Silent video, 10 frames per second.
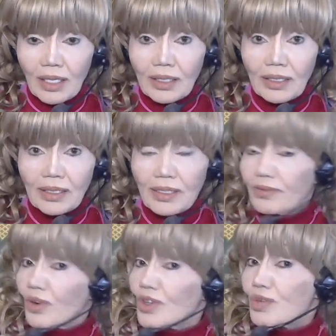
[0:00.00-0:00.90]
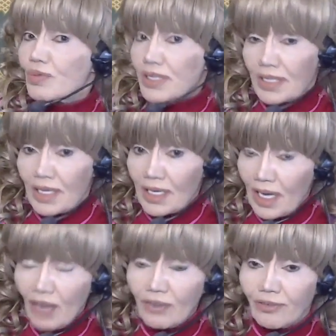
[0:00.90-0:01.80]
the divorce was
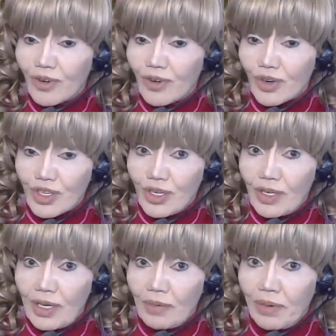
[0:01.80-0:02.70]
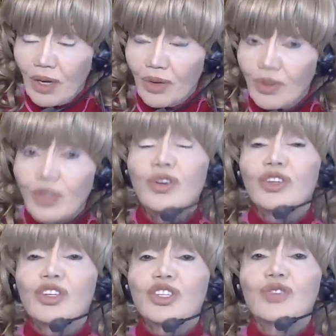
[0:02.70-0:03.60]
not forced on the Apollo. You
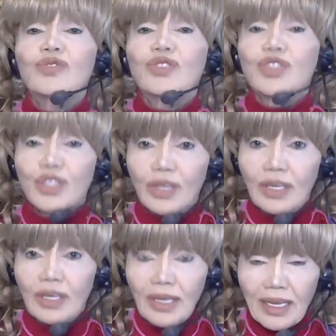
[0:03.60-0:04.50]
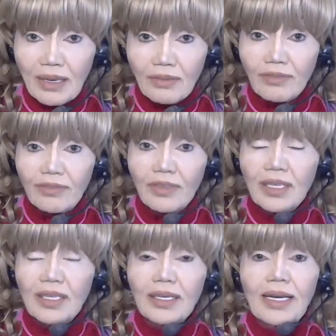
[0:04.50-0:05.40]
could choose to leave
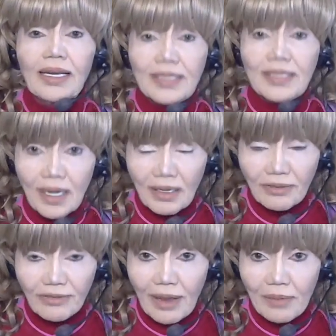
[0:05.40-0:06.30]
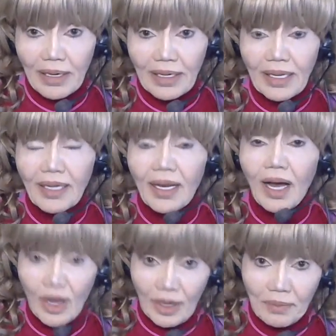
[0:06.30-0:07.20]
and start a family
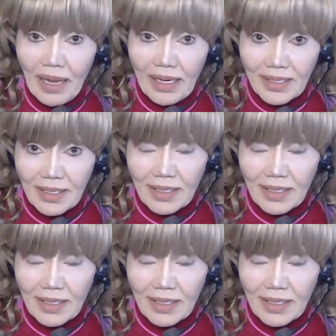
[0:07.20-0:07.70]
on a base.